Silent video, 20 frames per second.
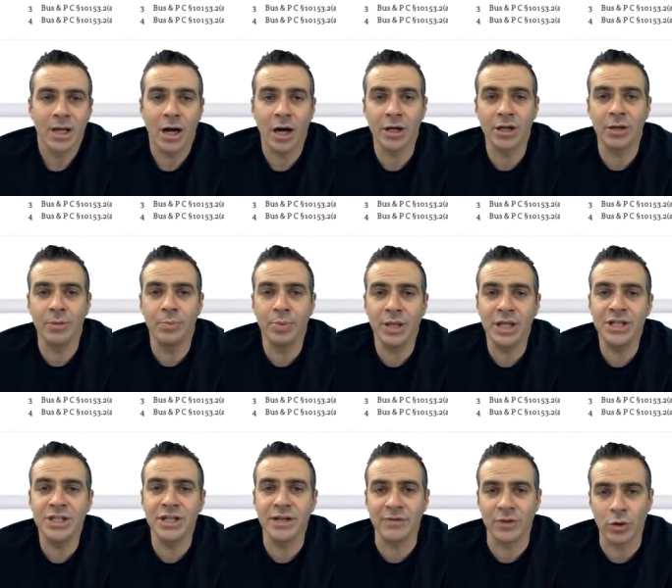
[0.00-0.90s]
On
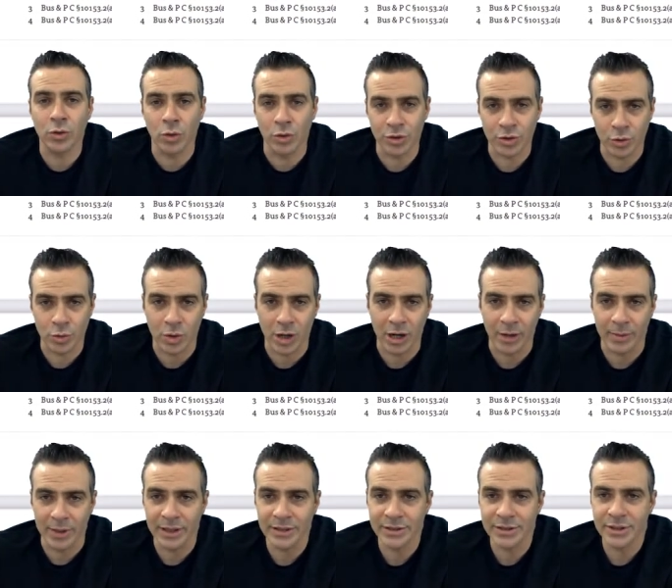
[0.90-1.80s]
completion of the course
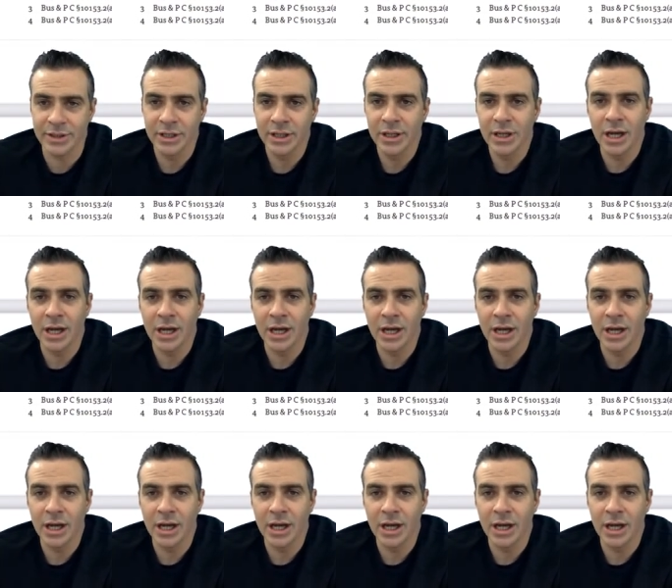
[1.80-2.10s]
requirements,